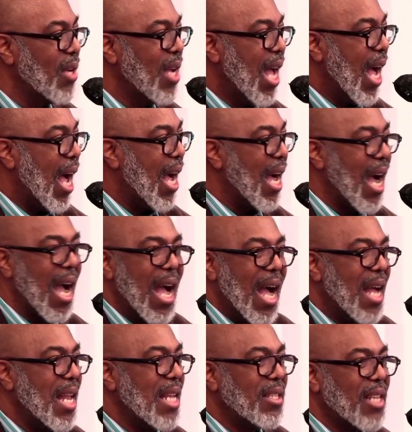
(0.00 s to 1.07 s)
Uh,
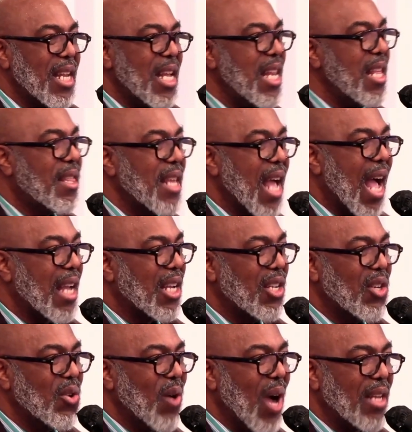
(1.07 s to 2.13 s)
is there anything I can
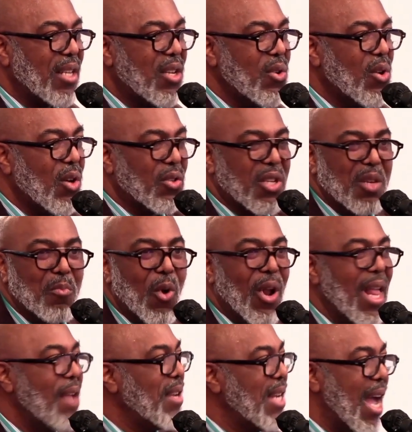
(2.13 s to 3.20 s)
do? I do go to the mall
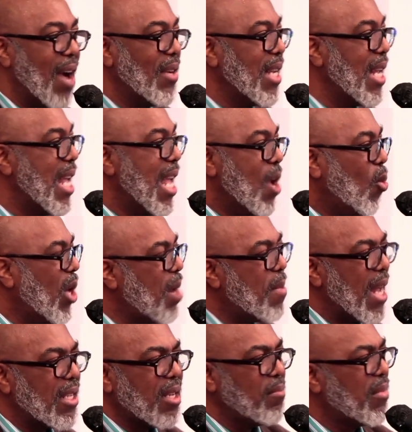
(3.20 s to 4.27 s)
every now and then. What about
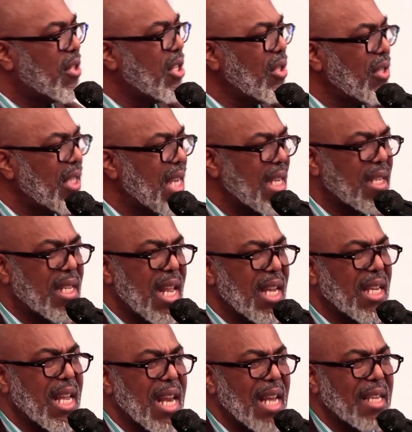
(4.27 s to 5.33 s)
them children that's there?
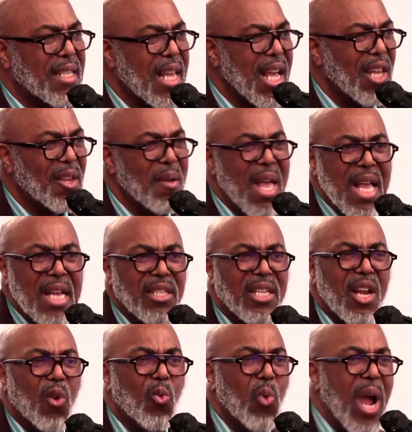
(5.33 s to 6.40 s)
Can I tell them? Is there a
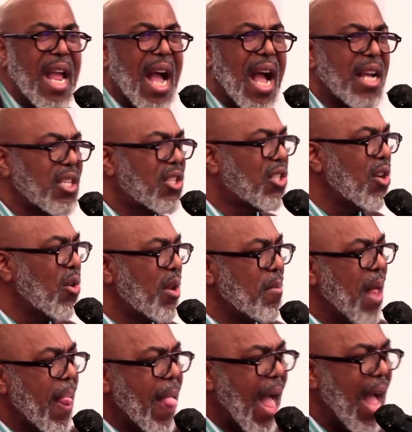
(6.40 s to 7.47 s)
way I can show them?
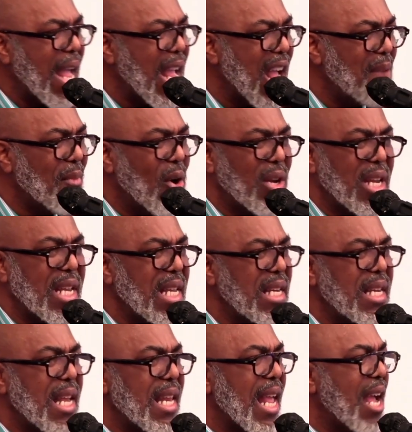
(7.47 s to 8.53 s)
I am on the
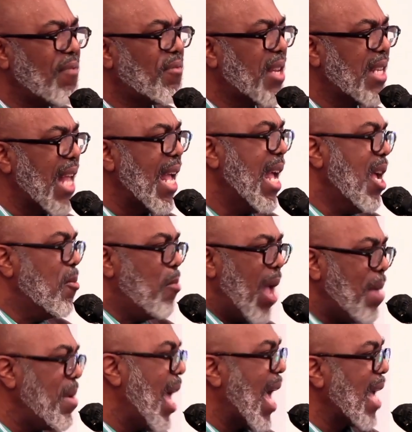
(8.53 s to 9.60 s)
internet half the day. Maybe
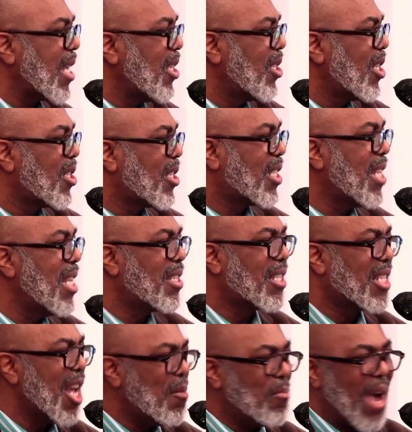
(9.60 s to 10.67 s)
I can just send
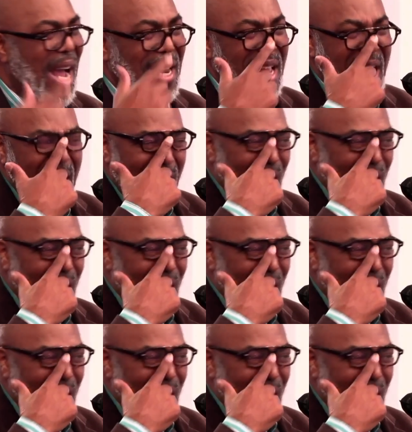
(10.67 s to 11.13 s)
somebody a